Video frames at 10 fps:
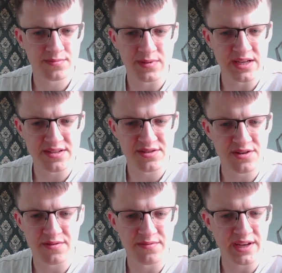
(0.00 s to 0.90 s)
is
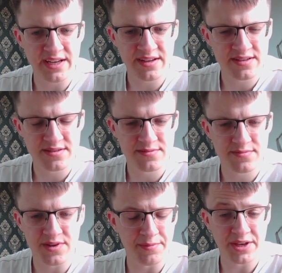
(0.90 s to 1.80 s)
not needed.
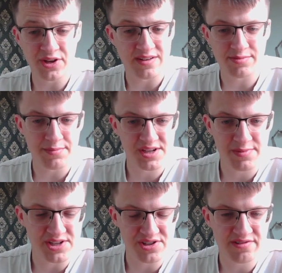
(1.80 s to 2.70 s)
I mean, you don't have to play bishop
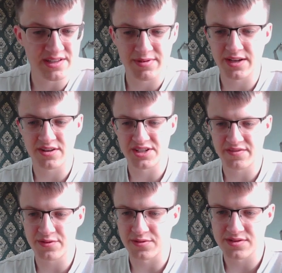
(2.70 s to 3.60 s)
h3 to play knight
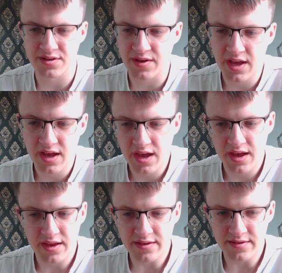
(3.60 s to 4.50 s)
g4, so
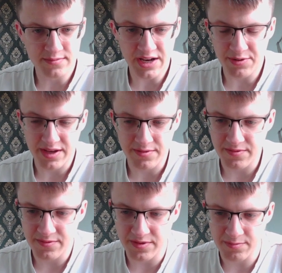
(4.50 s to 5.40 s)
anyway,
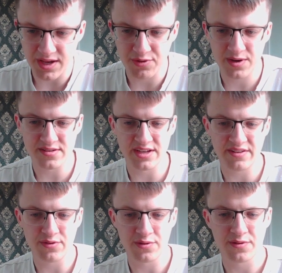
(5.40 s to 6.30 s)
black went
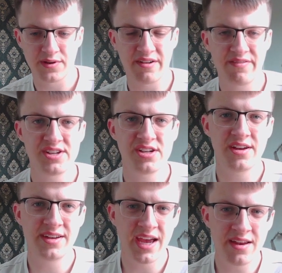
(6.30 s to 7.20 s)
d4. Now Fischer
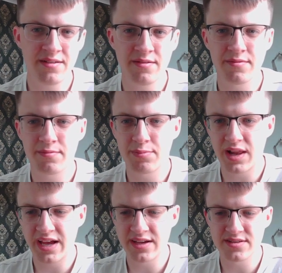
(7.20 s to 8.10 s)
again
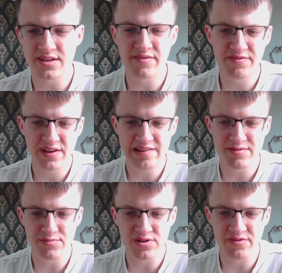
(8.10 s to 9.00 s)
played an inferior
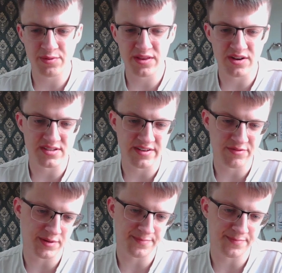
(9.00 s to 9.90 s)
move with knight f1.